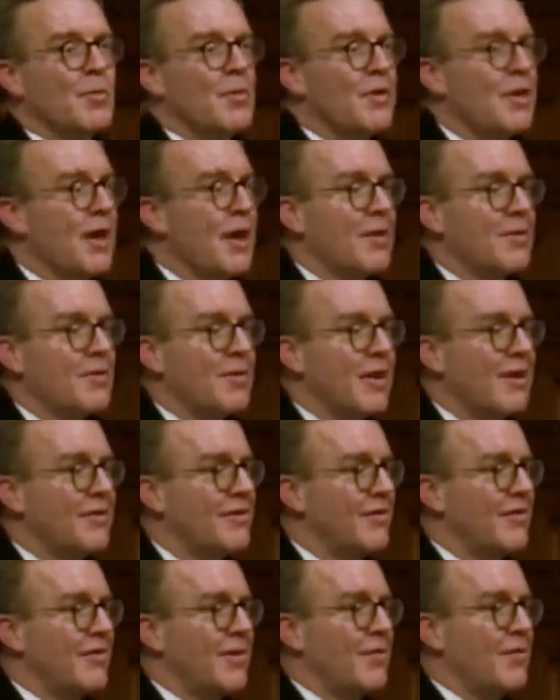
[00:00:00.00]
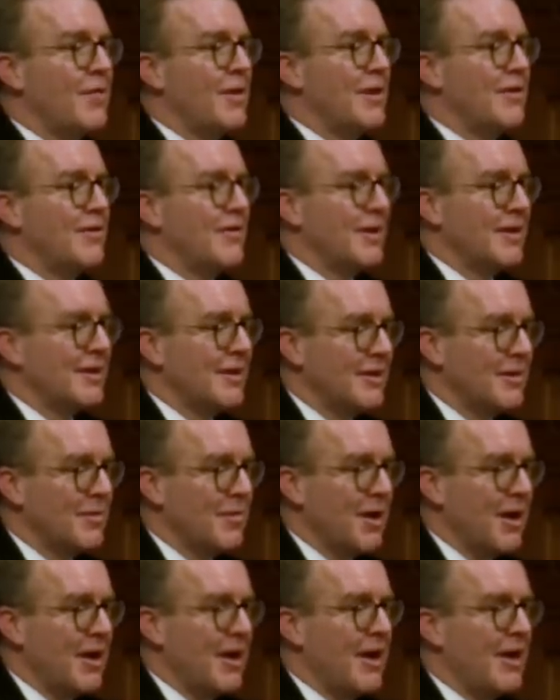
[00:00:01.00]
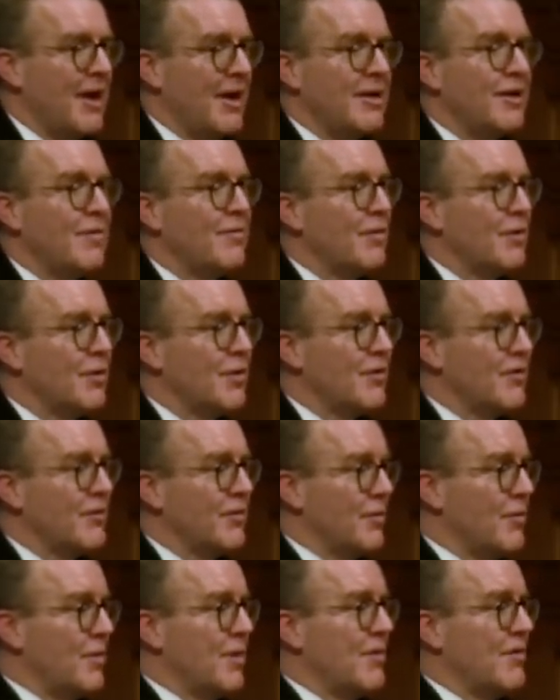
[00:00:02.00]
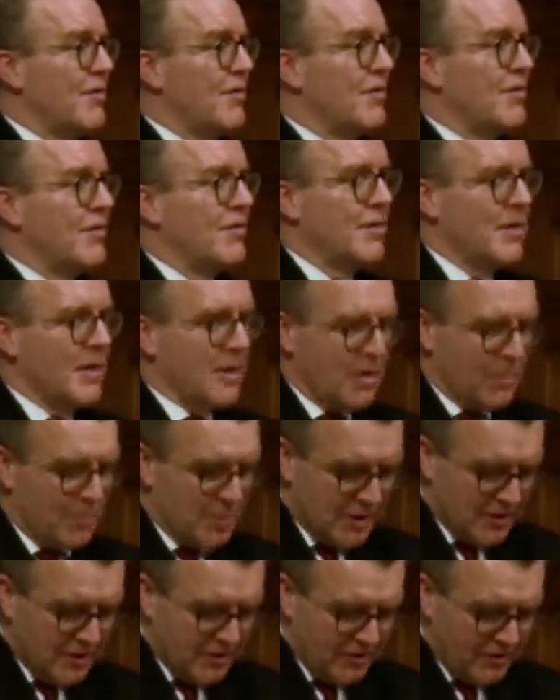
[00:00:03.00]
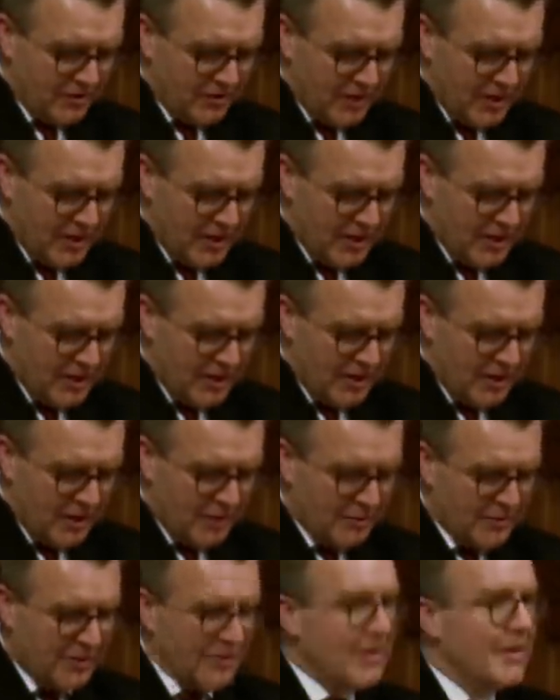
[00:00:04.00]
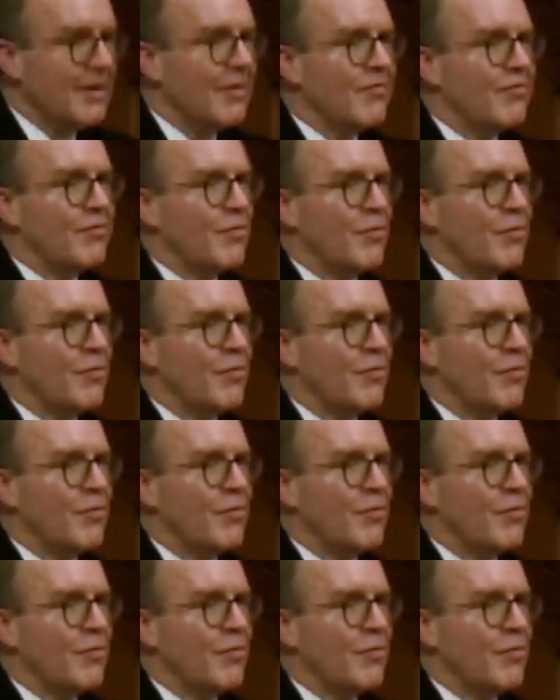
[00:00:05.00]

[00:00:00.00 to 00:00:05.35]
without necessarily thinking about any of the consequences because uh, I was going to live